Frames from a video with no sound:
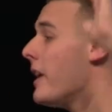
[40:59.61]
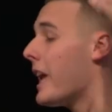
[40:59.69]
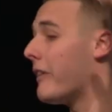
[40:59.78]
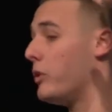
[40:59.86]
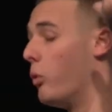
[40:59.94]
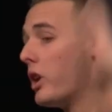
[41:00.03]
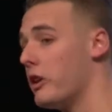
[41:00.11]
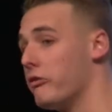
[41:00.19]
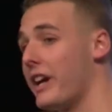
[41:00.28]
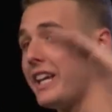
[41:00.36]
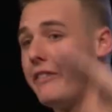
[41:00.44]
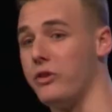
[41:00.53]
If you want
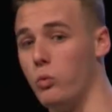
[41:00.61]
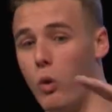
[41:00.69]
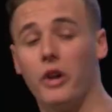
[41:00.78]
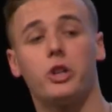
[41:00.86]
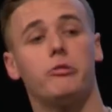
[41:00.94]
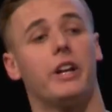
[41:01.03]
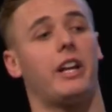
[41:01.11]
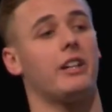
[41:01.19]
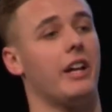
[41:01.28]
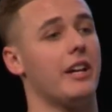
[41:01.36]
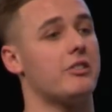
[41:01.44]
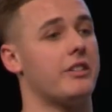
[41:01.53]
to
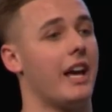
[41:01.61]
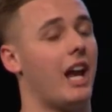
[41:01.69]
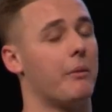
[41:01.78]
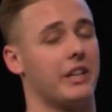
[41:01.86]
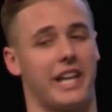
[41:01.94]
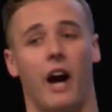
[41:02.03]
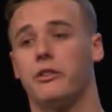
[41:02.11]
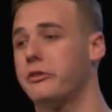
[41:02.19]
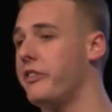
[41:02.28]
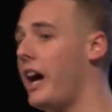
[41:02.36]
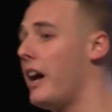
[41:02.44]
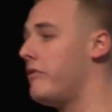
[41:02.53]
recognize that, I'm gonna count to
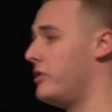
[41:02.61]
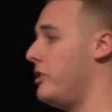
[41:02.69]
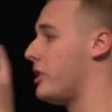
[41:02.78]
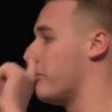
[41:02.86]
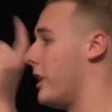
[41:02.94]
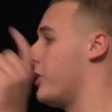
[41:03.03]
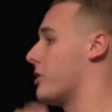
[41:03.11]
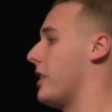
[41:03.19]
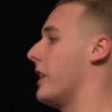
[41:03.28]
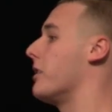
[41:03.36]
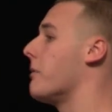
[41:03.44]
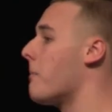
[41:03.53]
5, and then you can raise your
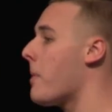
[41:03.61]
hand.